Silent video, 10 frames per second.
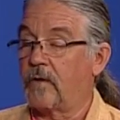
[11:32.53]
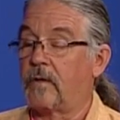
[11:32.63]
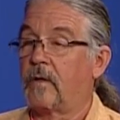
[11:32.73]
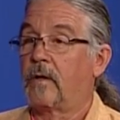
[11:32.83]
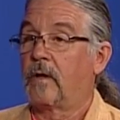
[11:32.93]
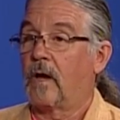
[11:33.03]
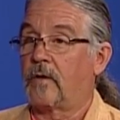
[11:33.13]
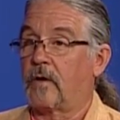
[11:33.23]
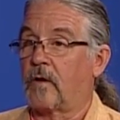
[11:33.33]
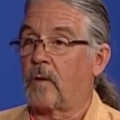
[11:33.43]
did, I
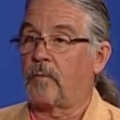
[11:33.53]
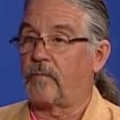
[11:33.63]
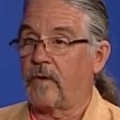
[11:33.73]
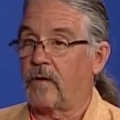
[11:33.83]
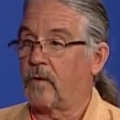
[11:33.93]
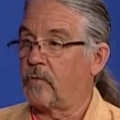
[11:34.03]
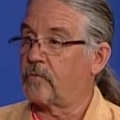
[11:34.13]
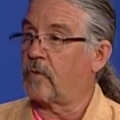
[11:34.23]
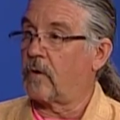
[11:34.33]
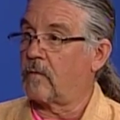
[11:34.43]
did a couple of Van Gogh
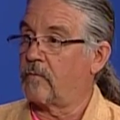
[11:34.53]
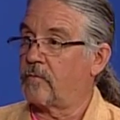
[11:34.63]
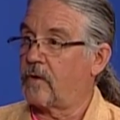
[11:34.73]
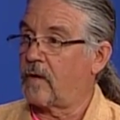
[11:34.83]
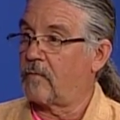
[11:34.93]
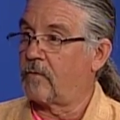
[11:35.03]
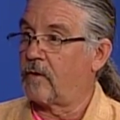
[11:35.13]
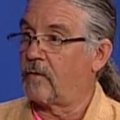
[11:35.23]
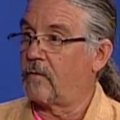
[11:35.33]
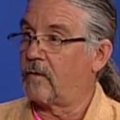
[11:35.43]
scarves that I've
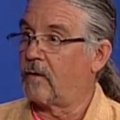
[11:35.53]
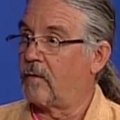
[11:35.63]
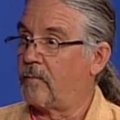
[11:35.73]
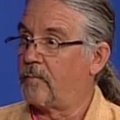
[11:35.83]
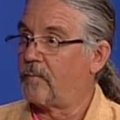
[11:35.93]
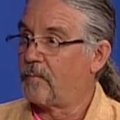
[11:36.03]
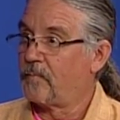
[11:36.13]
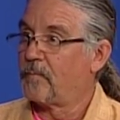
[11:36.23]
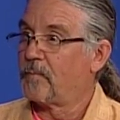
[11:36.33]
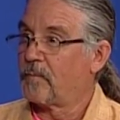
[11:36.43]
done. Um,
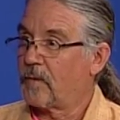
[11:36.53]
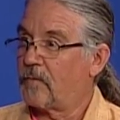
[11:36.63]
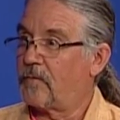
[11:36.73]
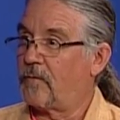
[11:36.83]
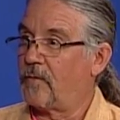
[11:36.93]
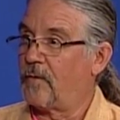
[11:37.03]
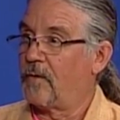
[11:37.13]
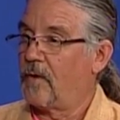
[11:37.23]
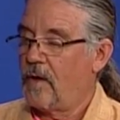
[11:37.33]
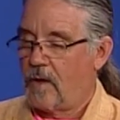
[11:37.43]
what are they?
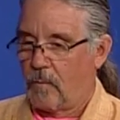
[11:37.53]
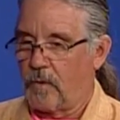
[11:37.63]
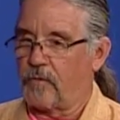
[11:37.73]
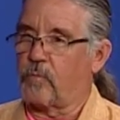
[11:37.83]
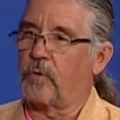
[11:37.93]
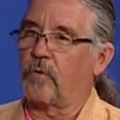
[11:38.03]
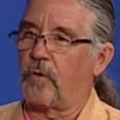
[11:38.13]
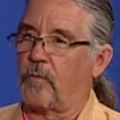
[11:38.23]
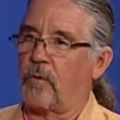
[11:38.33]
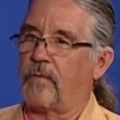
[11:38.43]
Well, there's one
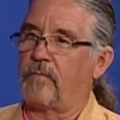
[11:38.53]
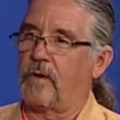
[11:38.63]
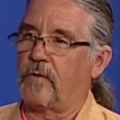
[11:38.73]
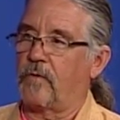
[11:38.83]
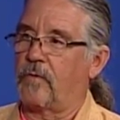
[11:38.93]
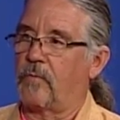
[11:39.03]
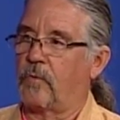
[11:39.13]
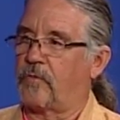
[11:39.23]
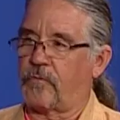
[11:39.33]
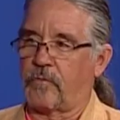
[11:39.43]
called the Red Vineyard,
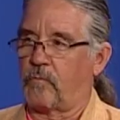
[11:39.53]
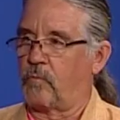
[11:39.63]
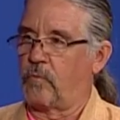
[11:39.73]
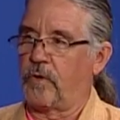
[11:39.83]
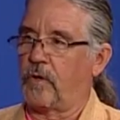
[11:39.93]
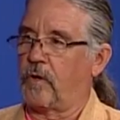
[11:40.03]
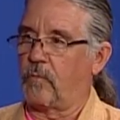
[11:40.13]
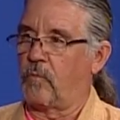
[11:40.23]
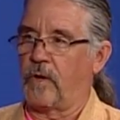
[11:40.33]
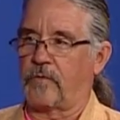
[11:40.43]
which is really
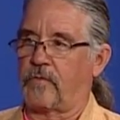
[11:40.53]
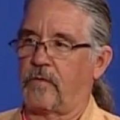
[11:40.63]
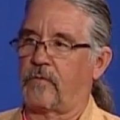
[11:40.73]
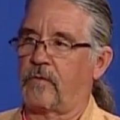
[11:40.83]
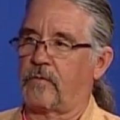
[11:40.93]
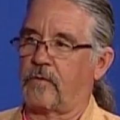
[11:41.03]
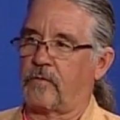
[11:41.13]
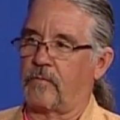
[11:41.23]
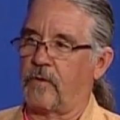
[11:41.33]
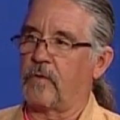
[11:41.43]
rich. It's, it's,
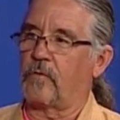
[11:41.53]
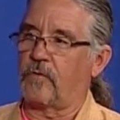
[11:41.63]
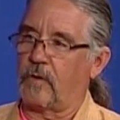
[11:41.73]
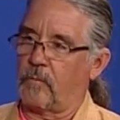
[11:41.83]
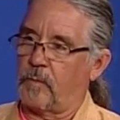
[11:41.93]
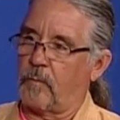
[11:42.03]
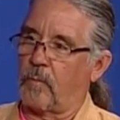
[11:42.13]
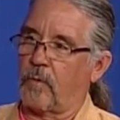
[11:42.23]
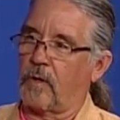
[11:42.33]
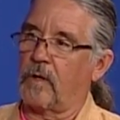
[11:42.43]
it's a vineyard scene with people
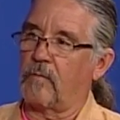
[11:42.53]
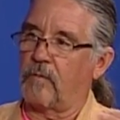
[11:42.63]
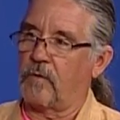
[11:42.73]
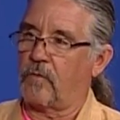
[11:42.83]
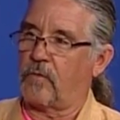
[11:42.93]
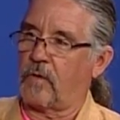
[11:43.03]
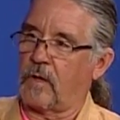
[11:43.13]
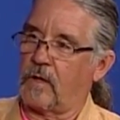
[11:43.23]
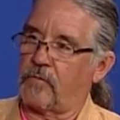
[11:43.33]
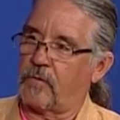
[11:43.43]
working in the vineyards
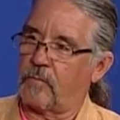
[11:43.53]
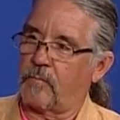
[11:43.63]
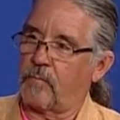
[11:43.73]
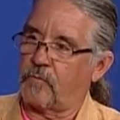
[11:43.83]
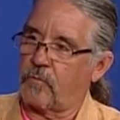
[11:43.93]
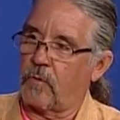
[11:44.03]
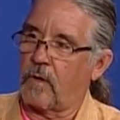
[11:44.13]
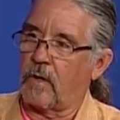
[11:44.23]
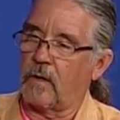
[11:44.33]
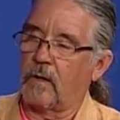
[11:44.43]
against the
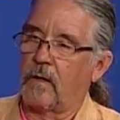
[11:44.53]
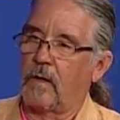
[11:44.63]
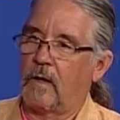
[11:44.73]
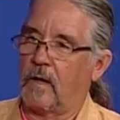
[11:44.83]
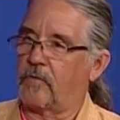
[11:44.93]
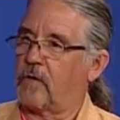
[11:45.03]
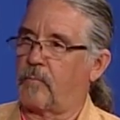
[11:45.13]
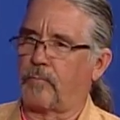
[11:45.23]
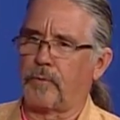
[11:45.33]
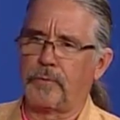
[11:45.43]
shoreline, and it's
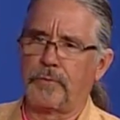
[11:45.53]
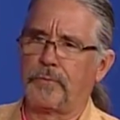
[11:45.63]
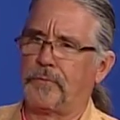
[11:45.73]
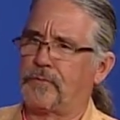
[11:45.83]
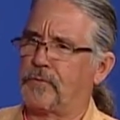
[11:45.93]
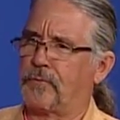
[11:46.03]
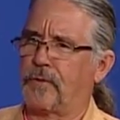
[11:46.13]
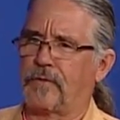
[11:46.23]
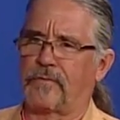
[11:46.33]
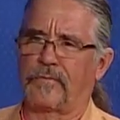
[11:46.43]
got blues and
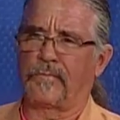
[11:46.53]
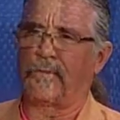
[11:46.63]
rich,